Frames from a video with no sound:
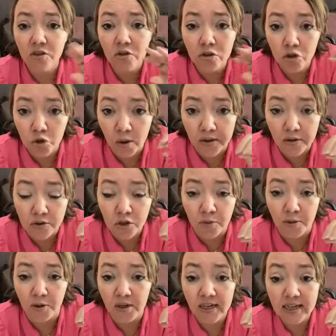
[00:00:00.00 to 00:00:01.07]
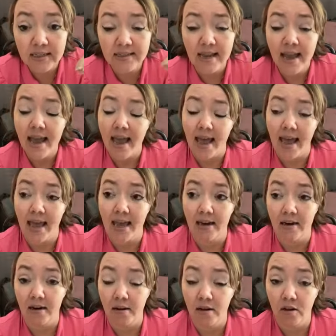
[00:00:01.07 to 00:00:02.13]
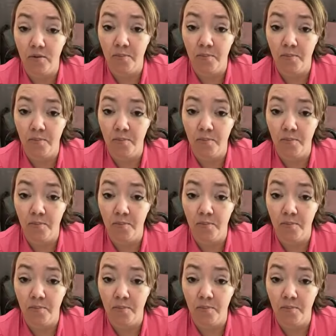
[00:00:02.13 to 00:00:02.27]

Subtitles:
You can join those communities and